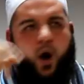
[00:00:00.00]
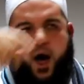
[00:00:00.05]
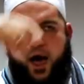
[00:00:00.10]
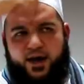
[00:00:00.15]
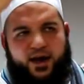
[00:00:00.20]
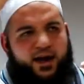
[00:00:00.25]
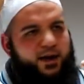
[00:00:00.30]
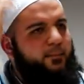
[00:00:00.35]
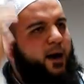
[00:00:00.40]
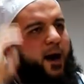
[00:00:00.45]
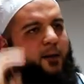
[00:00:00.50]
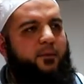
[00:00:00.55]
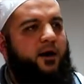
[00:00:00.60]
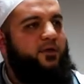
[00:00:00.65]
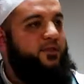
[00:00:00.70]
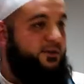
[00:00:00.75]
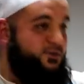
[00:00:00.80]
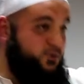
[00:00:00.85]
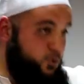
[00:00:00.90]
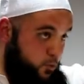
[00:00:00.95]
white imam,
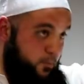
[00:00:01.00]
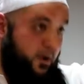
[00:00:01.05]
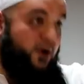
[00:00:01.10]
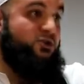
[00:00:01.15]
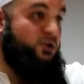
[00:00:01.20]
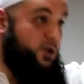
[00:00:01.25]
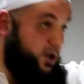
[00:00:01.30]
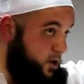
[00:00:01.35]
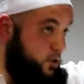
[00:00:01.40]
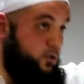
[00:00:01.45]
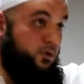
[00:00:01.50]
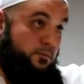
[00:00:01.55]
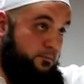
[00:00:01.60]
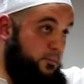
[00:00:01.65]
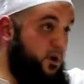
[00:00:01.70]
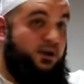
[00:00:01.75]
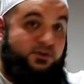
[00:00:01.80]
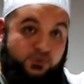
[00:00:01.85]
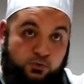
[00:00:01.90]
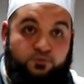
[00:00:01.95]
and they said, oh, mashallah, look,
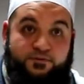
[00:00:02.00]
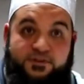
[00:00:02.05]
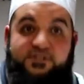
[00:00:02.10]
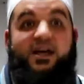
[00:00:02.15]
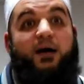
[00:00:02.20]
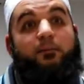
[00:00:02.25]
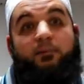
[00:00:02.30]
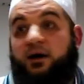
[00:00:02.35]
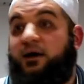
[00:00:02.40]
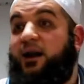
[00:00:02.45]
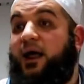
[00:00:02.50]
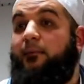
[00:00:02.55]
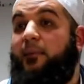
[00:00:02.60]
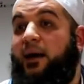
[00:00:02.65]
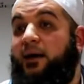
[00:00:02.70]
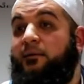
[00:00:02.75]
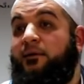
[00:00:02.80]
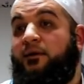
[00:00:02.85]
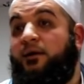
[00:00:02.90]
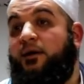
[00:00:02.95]
brother Sufi Sahib lag rahe,
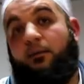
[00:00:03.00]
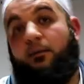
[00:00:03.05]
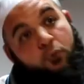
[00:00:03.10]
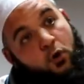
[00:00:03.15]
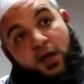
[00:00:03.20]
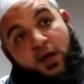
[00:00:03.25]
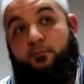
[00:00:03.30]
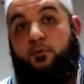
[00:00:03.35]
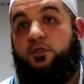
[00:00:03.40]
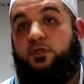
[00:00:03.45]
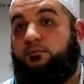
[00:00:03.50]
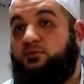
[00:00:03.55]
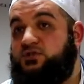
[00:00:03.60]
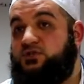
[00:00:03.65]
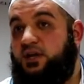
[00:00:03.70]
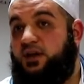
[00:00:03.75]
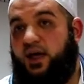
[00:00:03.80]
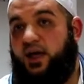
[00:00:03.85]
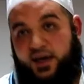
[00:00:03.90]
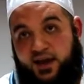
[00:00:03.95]
man, put him on the
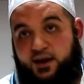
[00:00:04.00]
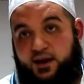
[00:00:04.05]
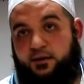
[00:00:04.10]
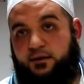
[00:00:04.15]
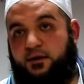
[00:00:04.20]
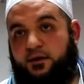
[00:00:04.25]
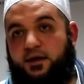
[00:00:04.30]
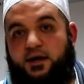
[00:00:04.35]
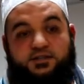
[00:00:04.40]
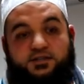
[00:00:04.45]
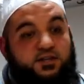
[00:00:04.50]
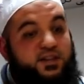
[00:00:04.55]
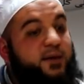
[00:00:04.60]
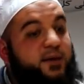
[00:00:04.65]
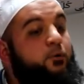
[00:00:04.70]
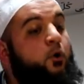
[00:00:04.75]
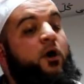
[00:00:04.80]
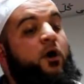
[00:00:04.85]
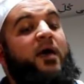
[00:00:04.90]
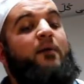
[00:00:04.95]
musalla. So
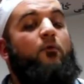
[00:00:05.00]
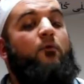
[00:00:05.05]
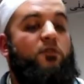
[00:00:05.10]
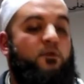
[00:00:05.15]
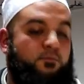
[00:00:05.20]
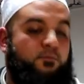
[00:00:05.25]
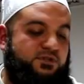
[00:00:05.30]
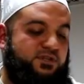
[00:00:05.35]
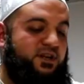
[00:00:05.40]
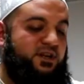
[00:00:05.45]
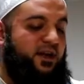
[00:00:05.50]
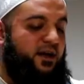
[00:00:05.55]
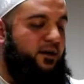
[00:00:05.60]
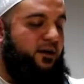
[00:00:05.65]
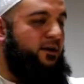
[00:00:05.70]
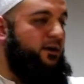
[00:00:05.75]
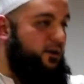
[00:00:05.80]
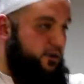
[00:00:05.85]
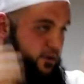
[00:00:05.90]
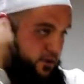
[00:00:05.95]
they put him on the
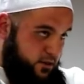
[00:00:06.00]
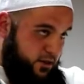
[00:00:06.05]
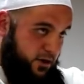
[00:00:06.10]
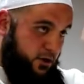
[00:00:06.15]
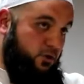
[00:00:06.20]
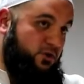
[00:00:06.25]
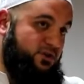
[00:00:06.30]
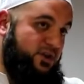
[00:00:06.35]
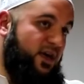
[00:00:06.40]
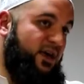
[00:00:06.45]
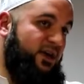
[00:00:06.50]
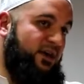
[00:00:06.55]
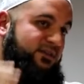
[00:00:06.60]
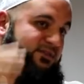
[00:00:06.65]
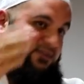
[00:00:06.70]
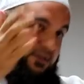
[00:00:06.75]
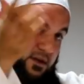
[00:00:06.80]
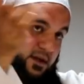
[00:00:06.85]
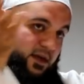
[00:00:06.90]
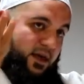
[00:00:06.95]
musalla. You know, they looked at
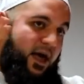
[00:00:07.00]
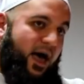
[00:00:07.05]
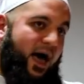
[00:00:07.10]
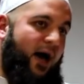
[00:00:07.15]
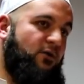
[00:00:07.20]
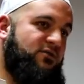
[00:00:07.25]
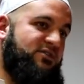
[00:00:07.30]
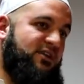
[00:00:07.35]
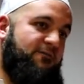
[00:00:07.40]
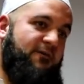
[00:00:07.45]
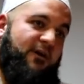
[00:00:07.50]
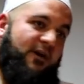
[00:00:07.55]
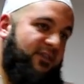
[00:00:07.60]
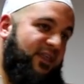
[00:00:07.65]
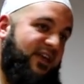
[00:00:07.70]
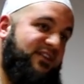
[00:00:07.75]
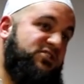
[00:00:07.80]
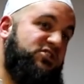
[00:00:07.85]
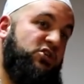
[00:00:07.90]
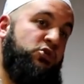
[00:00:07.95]
his outer thing,
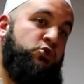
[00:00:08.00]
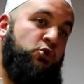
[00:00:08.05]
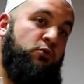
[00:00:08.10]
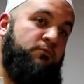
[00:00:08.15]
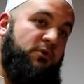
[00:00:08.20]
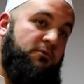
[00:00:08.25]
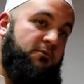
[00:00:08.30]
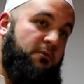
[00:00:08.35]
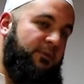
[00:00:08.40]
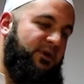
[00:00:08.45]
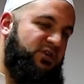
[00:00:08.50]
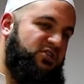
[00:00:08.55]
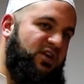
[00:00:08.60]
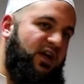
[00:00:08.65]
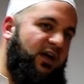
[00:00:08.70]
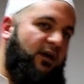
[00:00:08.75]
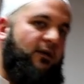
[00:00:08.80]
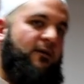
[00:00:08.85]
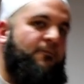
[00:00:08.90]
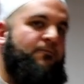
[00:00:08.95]
and they just assumed him to be a
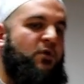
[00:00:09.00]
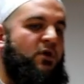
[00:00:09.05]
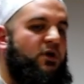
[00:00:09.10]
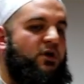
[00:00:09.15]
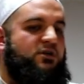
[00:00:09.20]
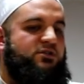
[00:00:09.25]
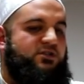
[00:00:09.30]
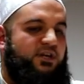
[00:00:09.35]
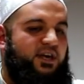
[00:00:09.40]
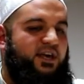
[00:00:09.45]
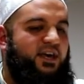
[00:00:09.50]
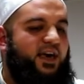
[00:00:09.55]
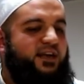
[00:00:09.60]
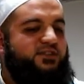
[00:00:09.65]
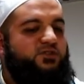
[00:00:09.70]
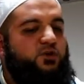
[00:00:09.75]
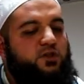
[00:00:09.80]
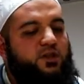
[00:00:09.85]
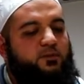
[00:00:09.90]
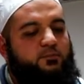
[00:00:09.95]
sheikh. So he
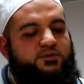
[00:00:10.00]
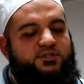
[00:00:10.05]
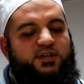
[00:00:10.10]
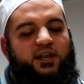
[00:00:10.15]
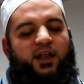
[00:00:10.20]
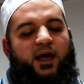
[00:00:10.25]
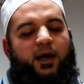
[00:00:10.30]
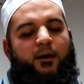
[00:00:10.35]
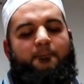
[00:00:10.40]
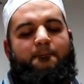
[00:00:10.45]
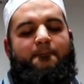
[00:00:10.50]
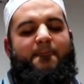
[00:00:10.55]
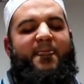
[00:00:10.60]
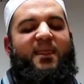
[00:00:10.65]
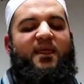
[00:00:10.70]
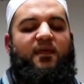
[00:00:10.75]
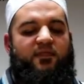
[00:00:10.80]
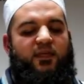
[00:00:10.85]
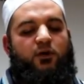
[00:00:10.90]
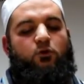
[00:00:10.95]
gets on the musalla,
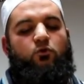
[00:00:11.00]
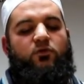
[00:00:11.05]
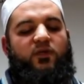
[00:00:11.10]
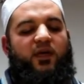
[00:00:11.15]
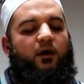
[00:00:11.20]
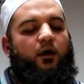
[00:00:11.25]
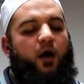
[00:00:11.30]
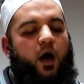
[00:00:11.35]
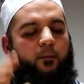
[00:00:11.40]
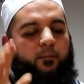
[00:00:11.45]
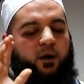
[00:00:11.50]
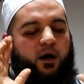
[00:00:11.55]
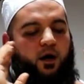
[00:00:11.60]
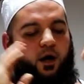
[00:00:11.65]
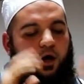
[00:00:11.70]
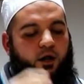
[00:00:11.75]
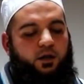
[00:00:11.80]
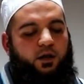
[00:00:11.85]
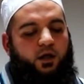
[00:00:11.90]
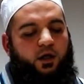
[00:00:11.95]
they do the
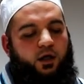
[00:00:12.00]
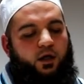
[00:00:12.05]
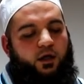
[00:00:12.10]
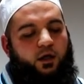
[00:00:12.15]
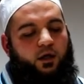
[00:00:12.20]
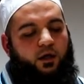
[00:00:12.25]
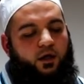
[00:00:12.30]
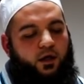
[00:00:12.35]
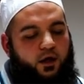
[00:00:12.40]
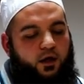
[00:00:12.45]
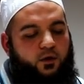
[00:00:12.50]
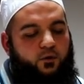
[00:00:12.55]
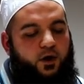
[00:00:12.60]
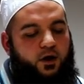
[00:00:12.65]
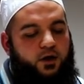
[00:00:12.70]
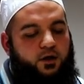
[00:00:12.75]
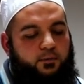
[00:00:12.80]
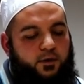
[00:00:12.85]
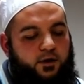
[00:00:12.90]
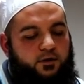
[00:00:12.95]
iqama, Allahu
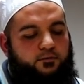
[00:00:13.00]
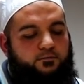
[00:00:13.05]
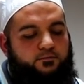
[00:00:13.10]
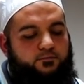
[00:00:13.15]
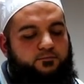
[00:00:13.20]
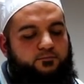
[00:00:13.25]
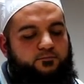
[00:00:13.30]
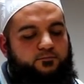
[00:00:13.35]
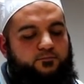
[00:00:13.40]
Akbar.